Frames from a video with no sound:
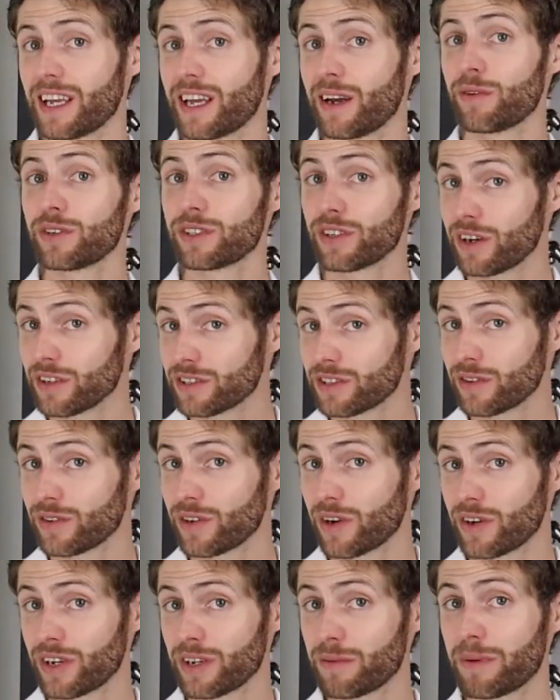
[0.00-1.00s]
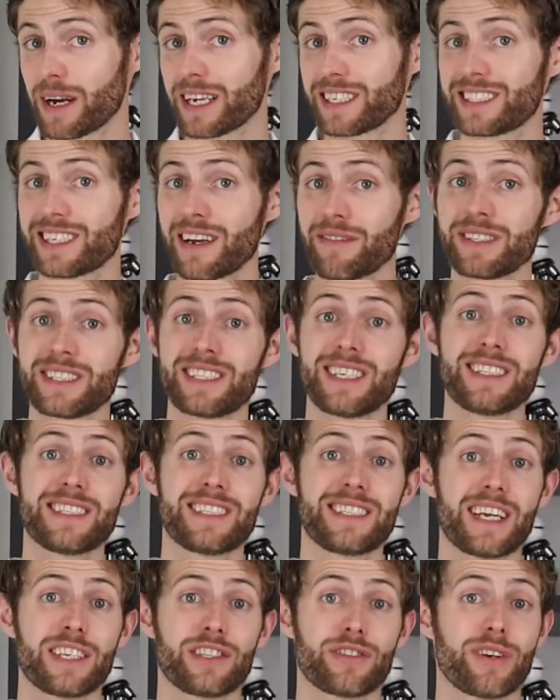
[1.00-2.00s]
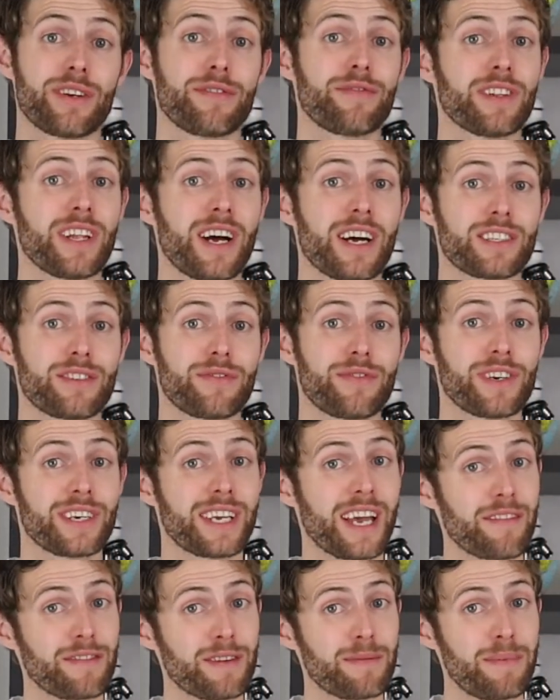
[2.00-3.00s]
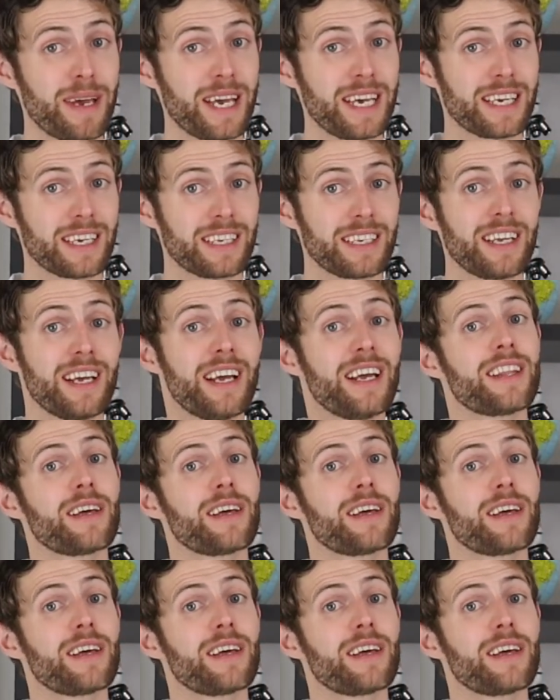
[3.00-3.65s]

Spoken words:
It was also noted by 17th century philosopher Kevin Bacon